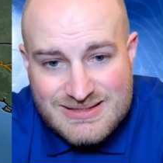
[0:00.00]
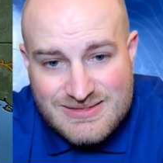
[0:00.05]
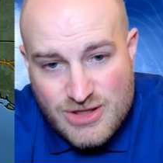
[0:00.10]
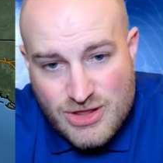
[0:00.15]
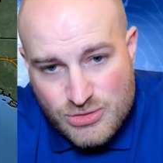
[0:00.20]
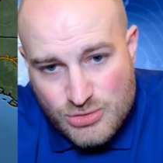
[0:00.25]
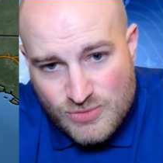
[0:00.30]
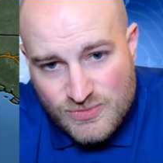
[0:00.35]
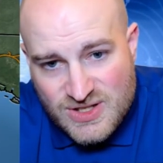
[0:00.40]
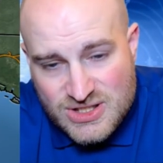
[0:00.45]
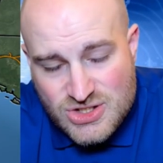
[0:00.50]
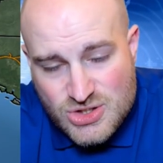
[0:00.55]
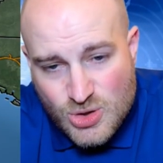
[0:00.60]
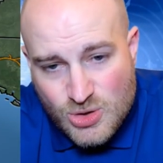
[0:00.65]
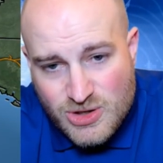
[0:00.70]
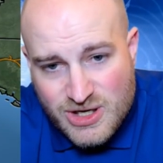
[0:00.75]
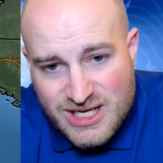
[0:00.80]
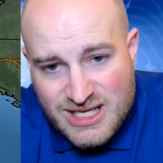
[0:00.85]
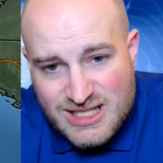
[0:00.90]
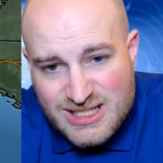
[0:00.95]
through
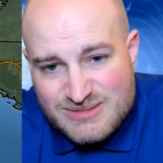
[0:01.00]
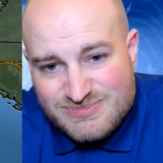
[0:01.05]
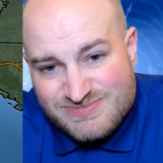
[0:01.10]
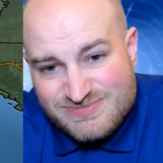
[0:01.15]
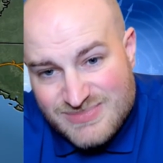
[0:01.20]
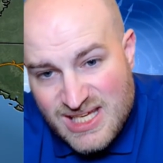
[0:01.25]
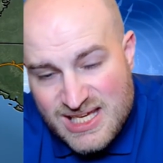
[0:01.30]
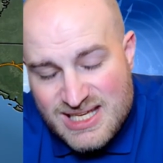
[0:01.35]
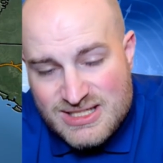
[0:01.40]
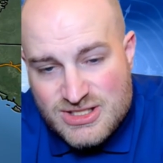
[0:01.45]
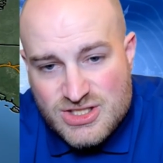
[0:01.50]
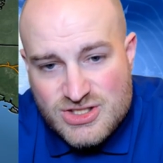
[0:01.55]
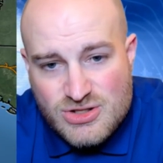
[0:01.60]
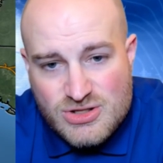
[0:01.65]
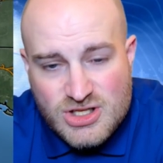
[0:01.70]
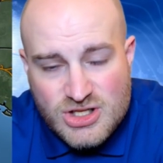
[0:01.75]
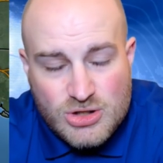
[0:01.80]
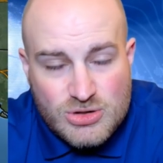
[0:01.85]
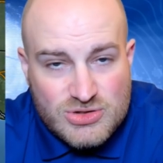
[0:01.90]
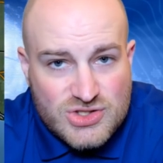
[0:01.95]
Victoria into
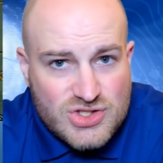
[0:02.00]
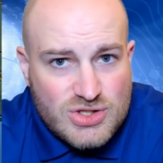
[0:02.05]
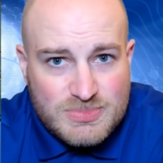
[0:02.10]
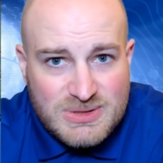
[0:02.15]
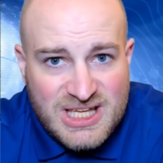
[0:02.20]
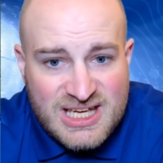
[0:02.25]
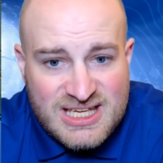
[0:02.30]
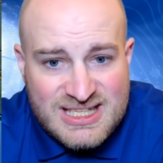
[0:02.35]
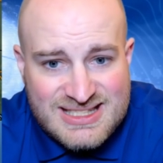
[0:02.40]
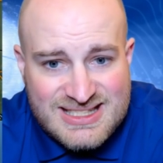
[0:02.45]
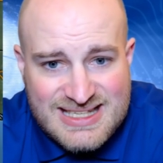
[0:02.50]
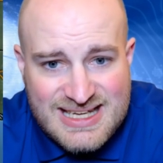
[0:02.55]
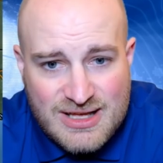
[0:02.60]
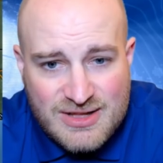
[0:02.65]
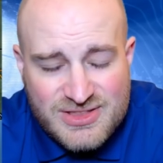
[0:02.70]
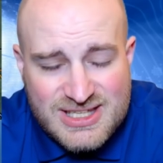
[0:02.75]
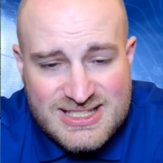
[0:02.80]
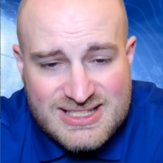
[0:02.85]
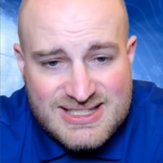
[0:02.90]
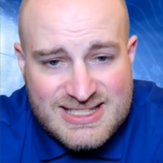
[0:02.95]
the coastal plain,
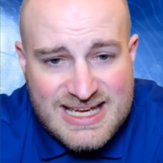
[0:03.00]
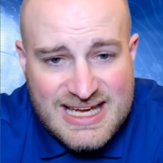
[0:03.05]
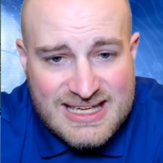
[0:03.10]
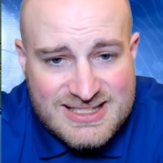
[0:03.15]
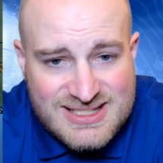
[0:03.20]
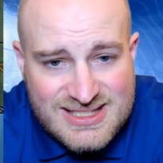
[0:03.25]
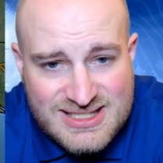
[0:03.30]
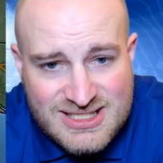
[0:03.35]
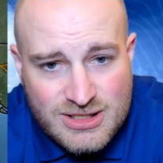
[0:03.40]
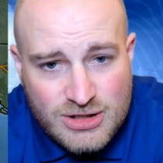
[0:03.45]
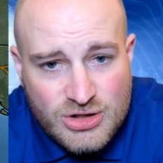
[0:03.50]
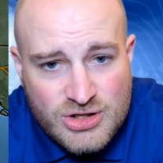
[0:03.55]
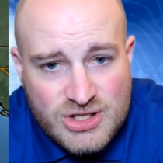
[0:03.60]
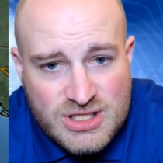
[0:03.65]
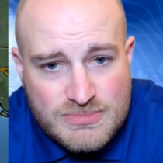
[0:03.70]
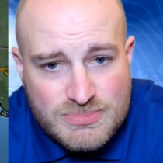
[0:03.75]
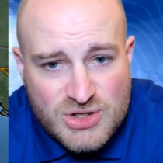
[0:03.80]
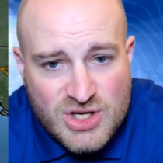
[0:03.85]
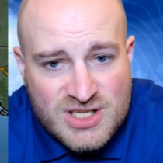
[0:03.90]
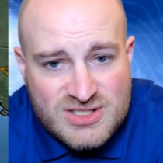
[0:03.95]
southeast Texas, including
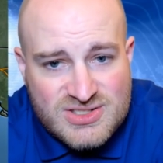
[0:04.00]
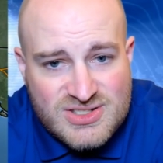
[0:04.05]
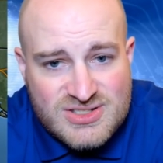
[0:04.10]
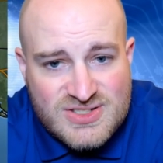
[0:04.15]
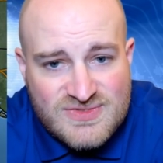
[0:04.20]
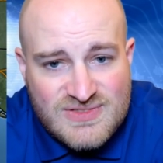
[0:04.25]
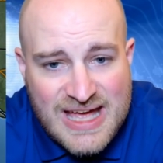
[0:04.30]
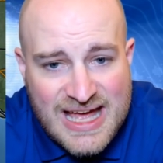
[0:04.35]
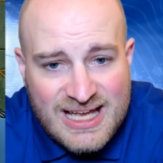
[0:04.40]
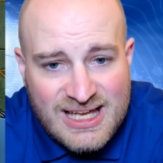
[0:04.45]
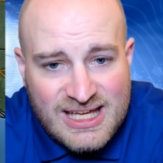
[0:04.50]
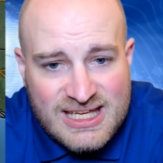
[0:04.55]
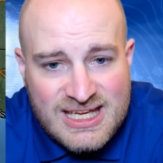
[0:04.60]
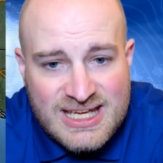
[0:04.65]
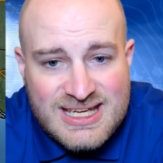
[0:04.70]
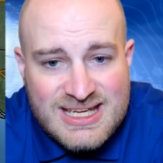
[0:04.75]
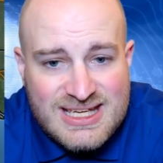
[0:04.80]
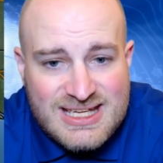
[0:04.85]
the Brazos Valley,